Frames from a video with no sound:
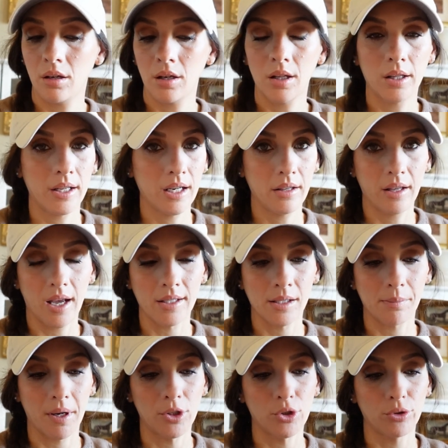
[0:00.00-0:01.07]
cleaning the
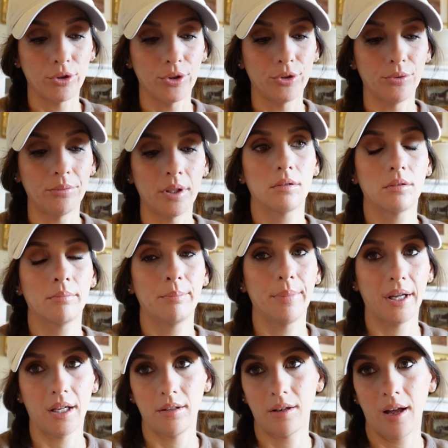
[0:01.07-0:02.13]
guest bedroom,
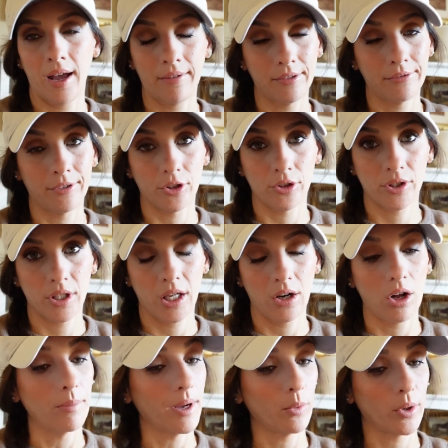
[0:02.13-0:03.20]
but I have to first get
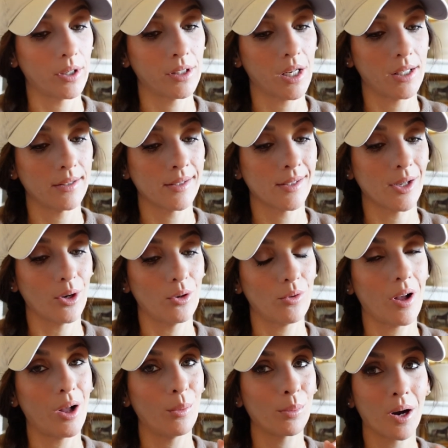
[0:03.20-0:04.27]
all my work done. So
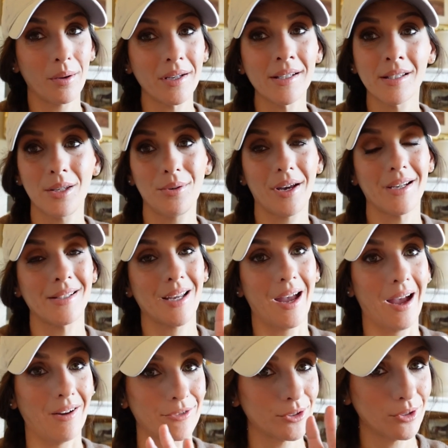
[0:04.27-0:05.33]
I'll probably see you guys
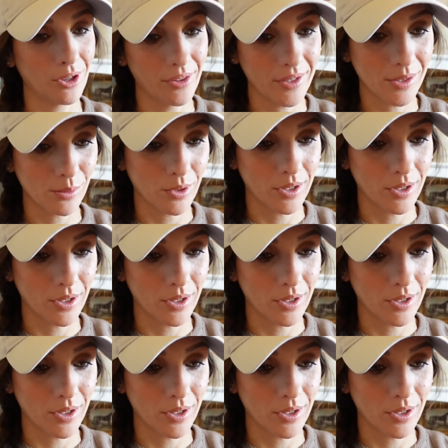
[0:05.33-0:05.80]
after all this